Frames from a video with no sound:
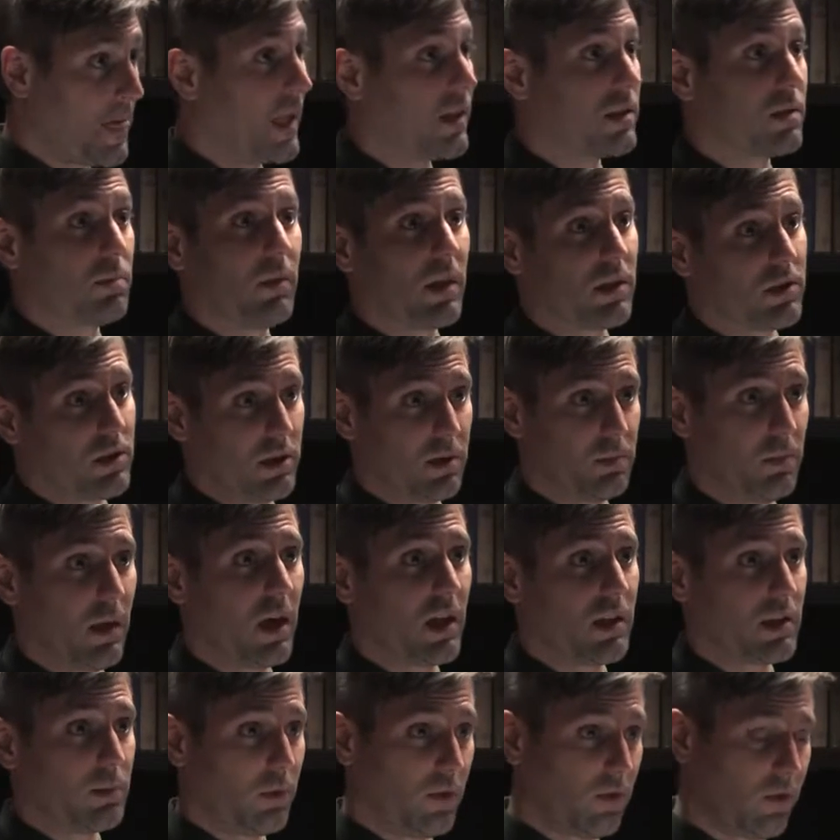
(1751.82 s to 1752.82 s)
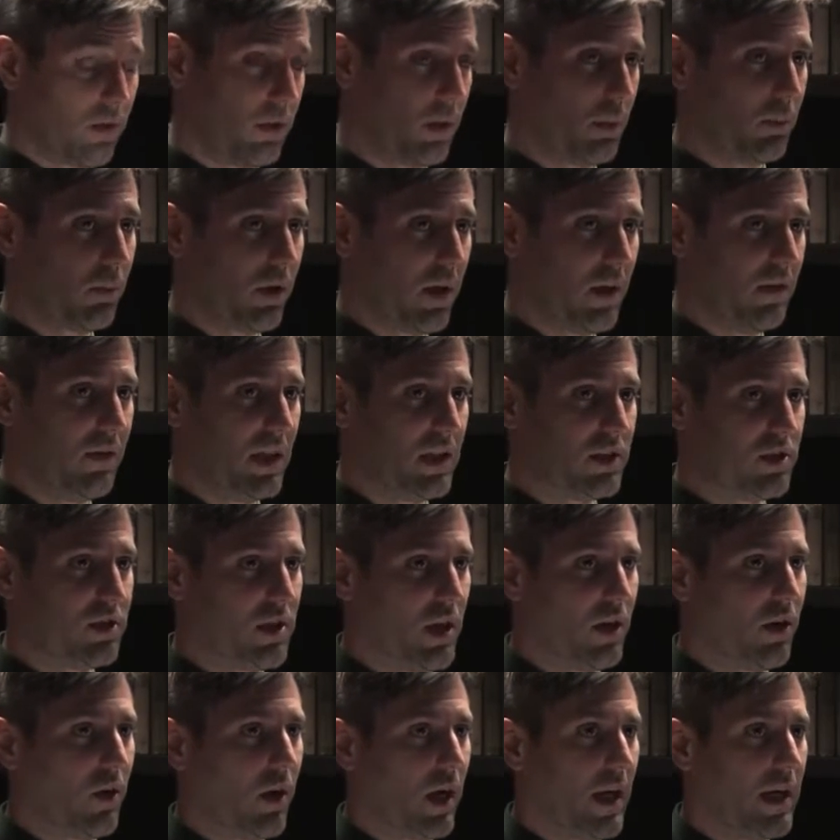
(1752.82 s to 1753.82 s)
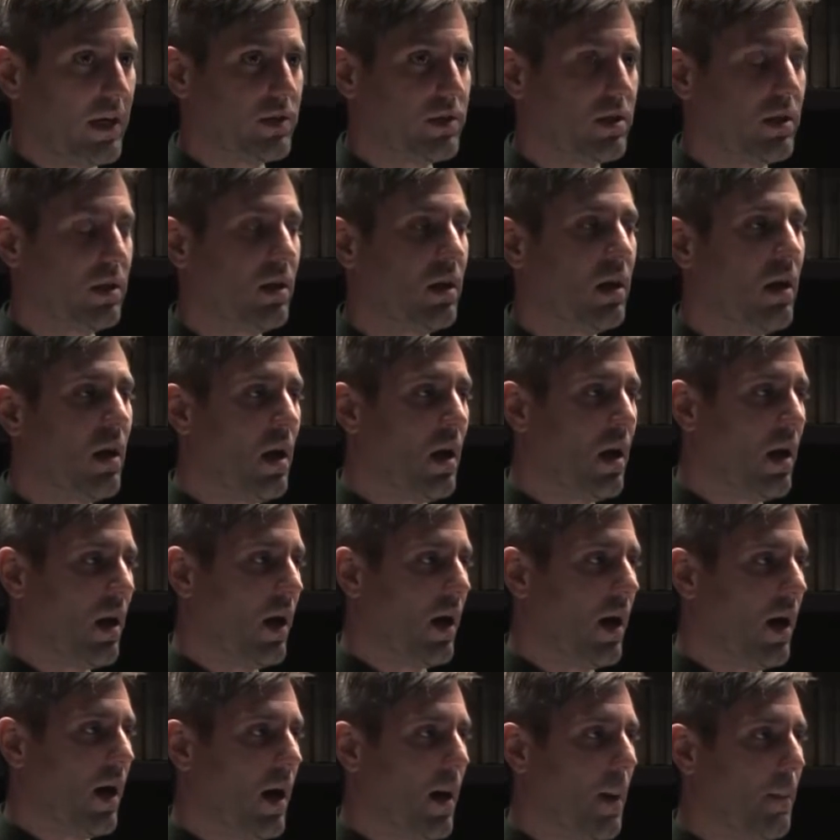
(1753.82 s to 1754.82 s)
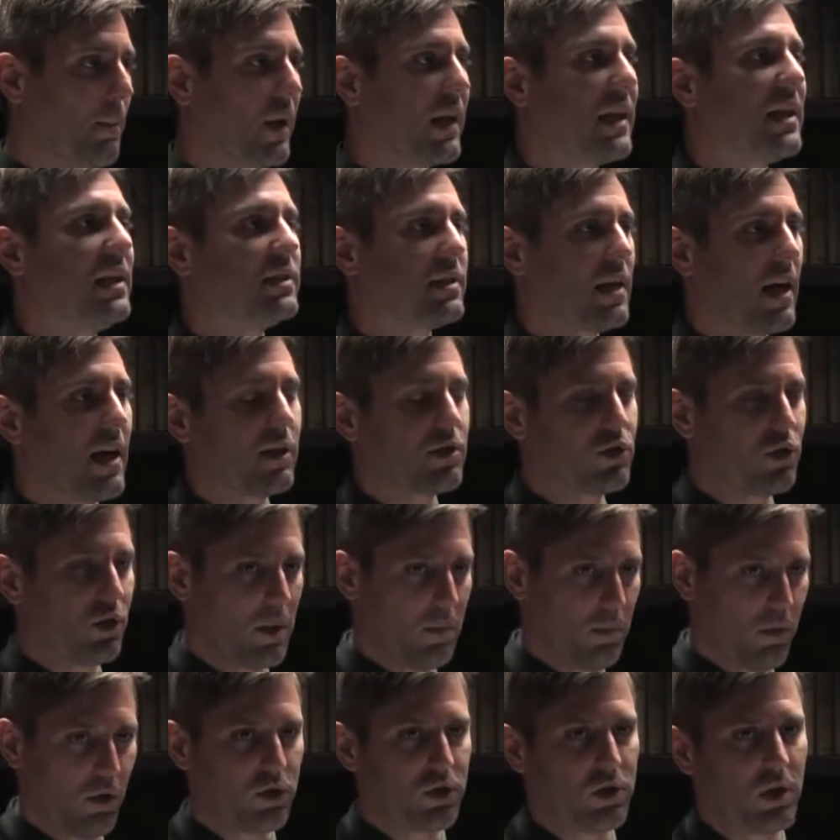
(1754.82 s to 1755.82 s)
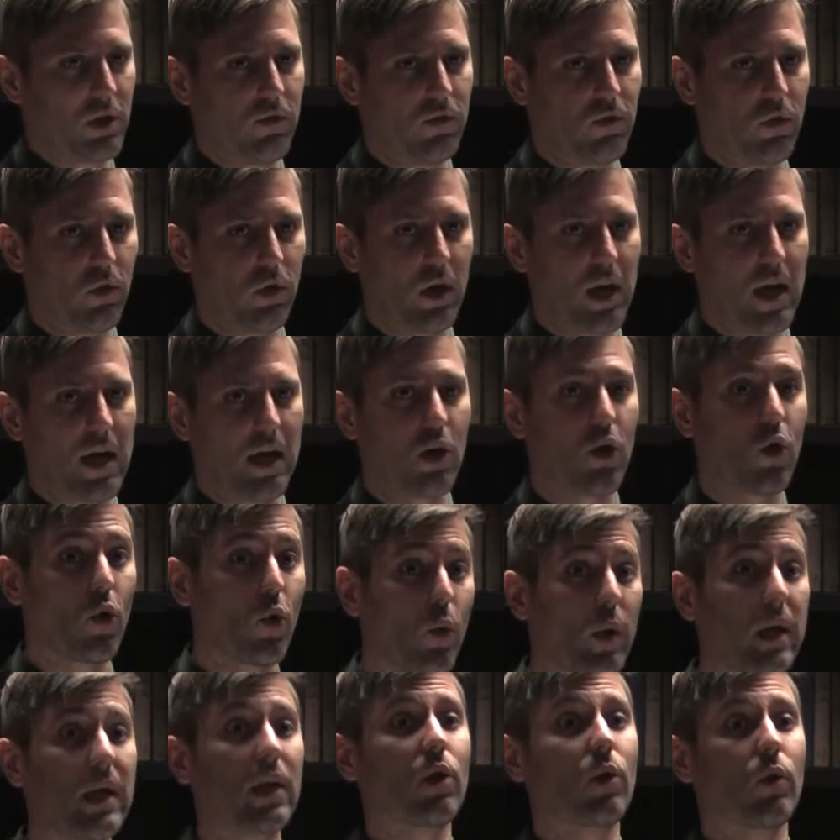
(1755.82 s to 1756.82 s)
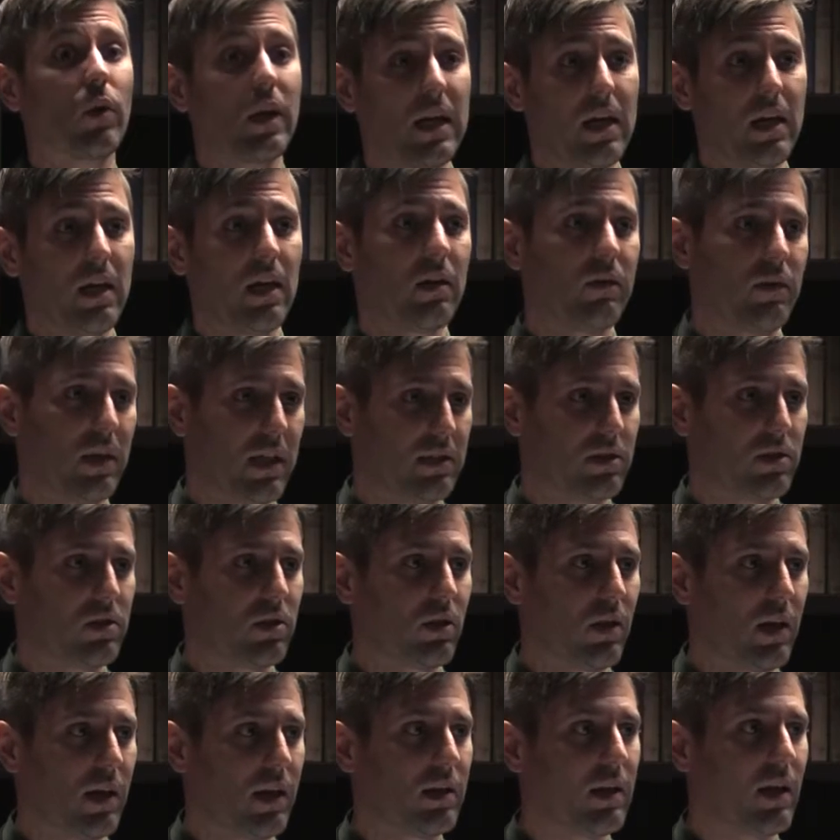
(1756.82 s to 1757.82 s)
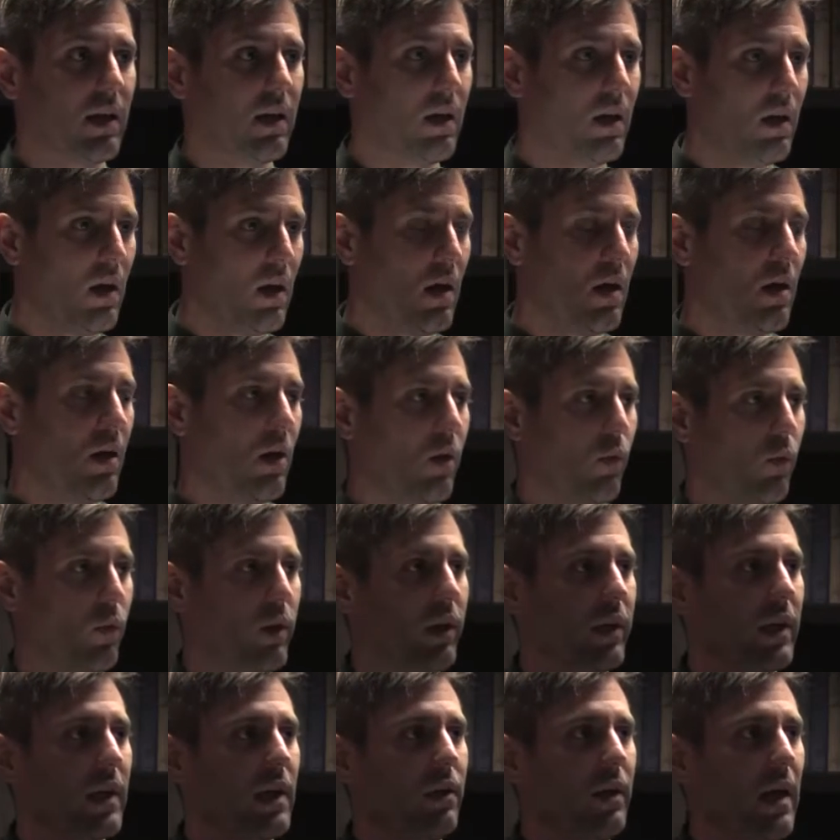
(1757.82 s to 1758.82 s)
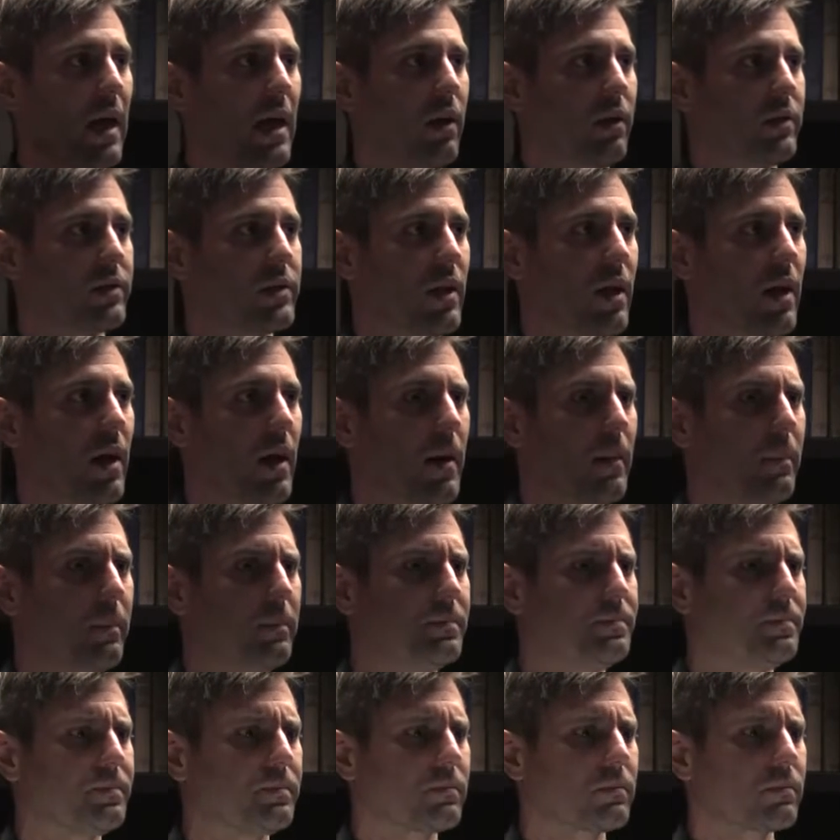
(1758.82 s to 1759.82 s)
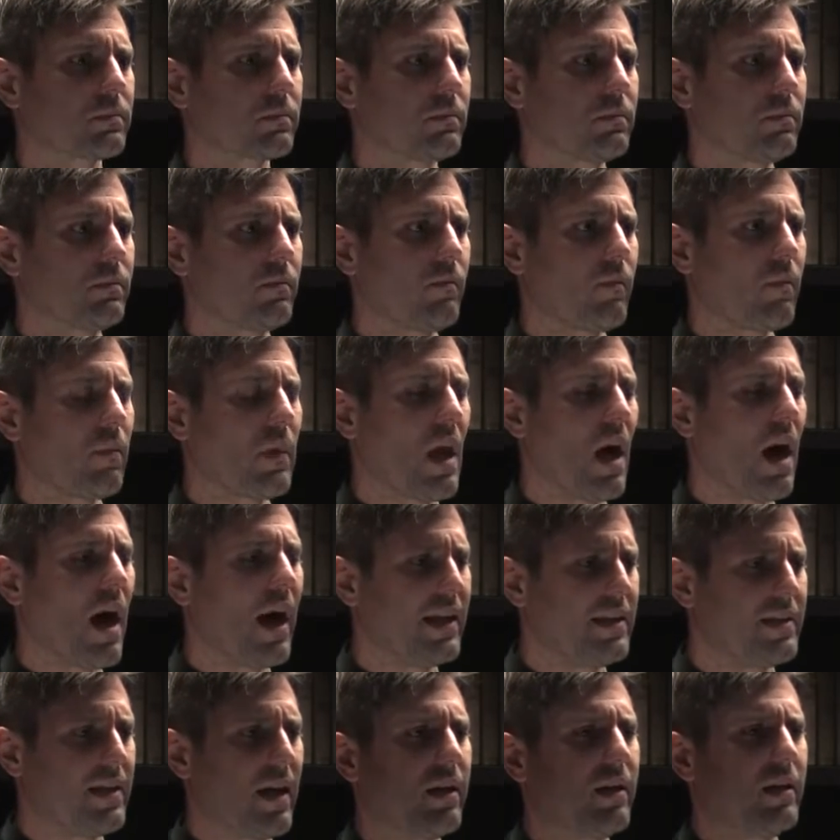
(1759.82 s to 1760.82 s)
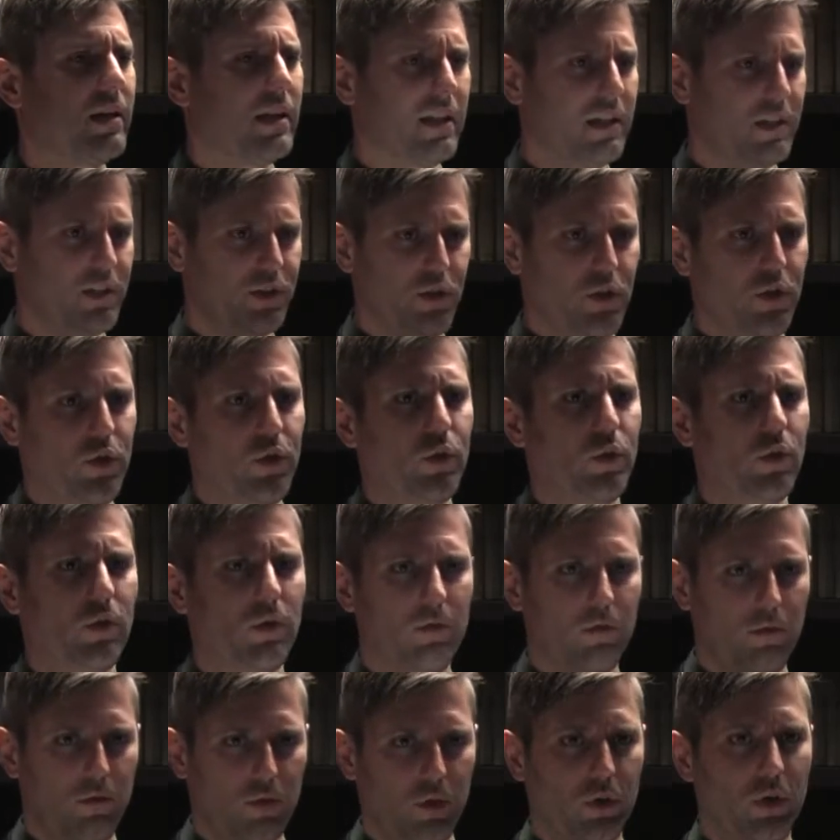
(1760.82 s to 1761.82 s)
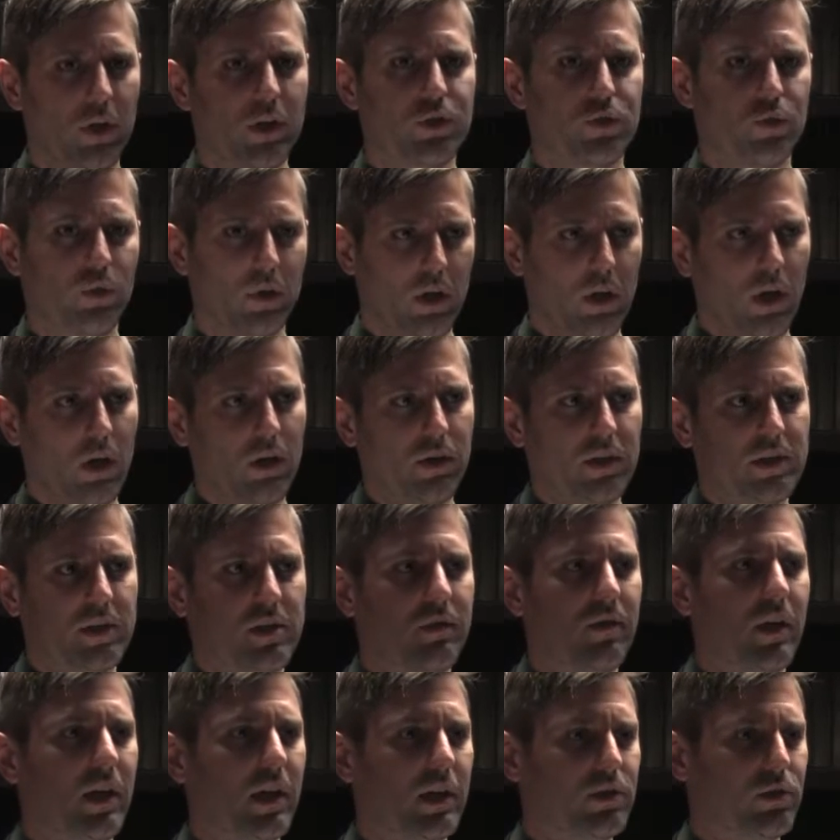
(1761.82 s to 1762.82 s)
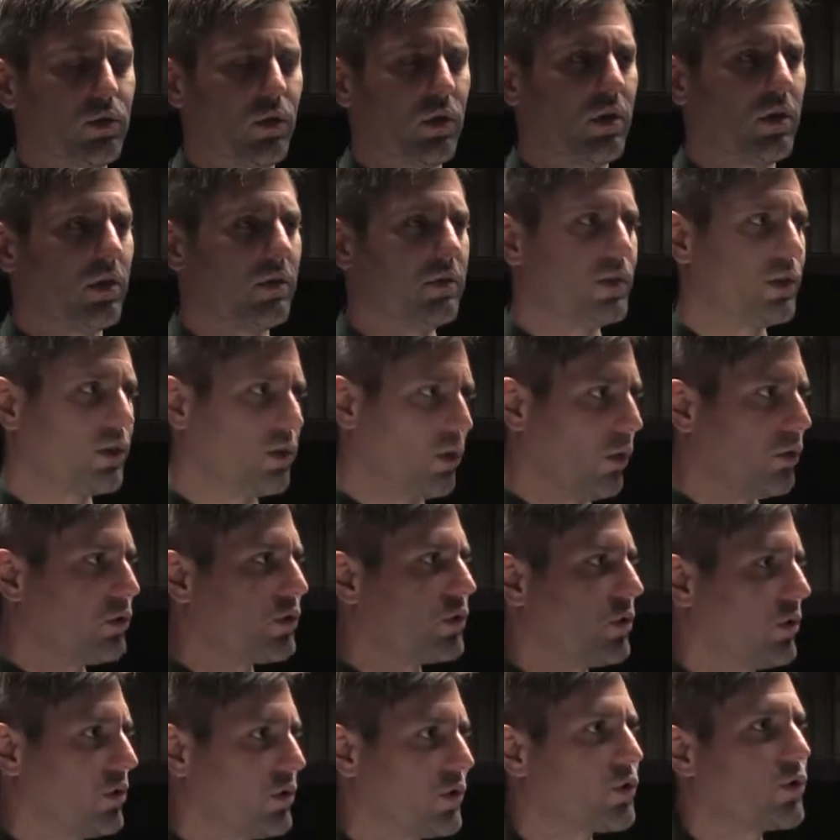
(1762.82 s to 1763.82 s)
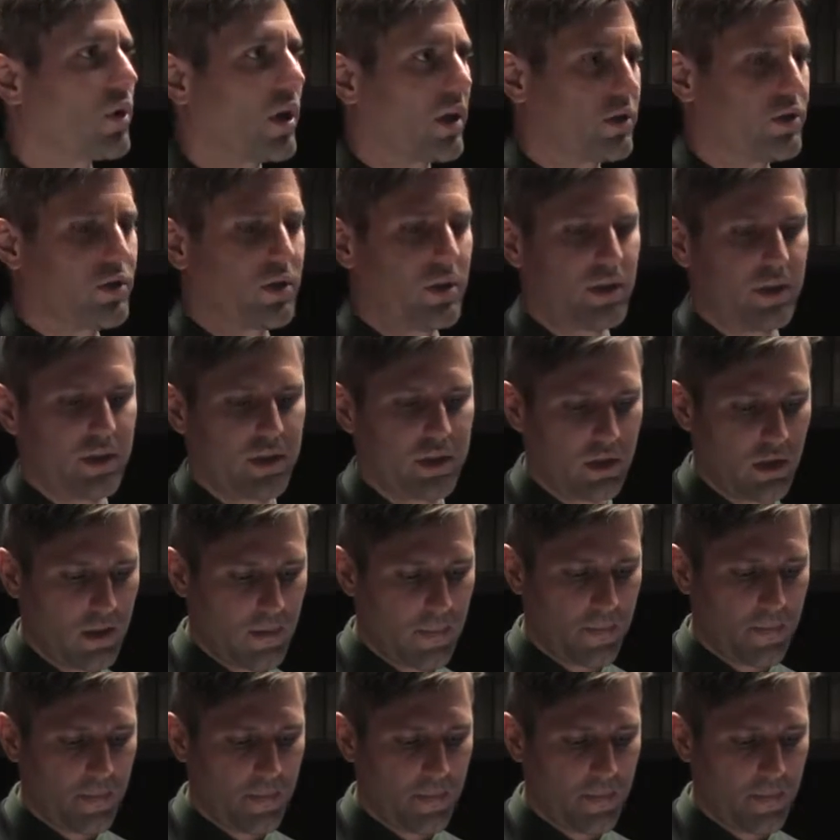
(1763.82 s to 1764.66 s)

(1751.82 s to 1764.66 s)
as much as possible from the previous generation, but he's actually pushing for a queer reading of history that really allows identities to flourish regardless of any sort of social structures.